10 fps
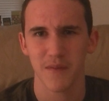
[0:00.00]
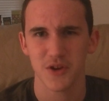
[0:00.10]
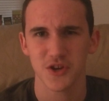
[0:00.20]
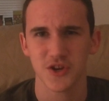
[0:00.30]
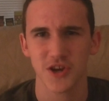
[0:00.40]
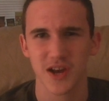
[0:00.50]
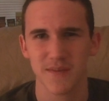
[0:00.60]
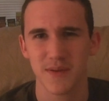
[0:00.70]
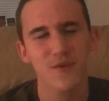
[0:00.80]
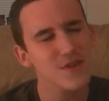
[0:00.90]
much it shocked
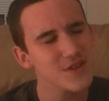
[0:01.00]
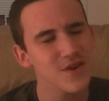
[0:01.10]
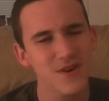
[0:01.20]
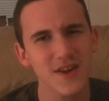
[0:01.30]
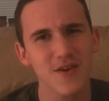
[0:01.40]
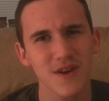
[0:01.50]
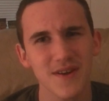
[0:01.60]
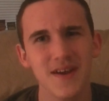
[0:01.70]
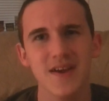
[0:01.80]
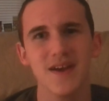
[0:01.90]
people. So, you know what?
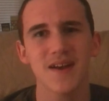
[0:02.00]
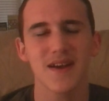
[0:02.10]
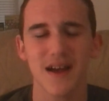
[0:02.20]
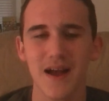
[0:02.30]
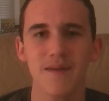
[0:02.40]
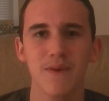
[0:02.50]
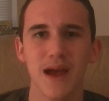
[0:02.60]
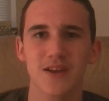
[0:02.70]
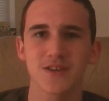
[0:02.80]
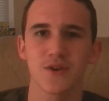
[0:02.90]
I'm
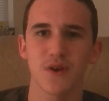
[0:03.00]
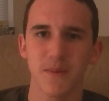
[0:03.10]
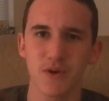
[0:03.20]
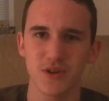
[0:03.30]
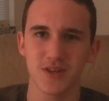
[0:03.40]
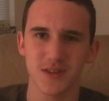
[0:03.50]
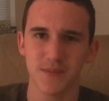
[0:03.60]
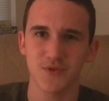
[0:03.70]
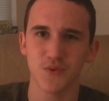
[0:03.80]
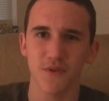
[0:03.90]
actually going to push this
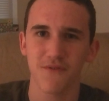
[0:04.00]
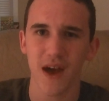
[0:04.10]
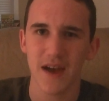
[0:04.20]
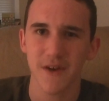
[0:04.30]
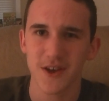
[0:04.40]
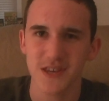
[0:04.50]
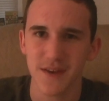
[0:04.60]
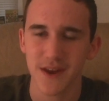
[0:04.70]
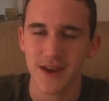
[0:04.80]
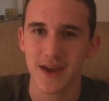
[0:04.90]
up to a 5 out of 7.
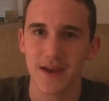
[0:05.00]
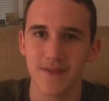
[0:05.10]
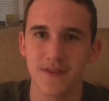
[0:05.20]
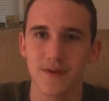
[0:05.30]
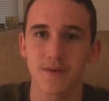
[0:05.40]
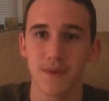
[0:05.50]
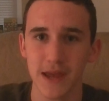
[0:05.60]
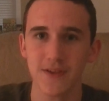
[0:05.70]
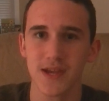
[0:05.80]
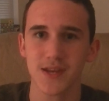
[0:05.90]
The
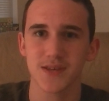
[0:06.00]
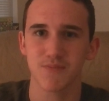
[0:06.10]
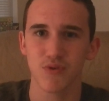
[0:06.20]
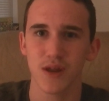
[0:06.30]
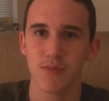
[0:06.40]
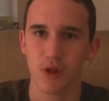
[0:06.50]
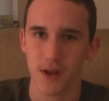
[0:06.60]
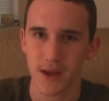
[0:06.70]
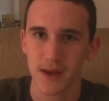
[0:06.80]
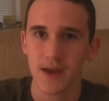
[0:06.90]
Alien is pretty bloody.
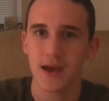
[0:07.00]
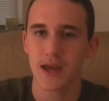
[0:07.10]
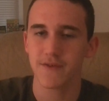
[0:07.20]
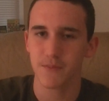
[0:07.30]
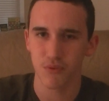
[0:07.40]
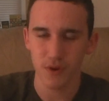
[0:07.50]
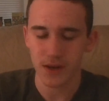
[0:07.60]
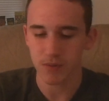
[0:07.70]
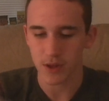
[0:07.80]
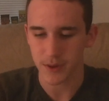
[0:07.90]
I give it a pretty
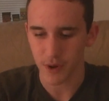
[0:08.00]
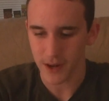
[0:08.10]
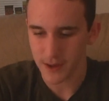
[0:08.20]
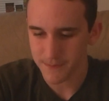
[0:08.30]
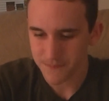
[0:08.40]
bloody rating.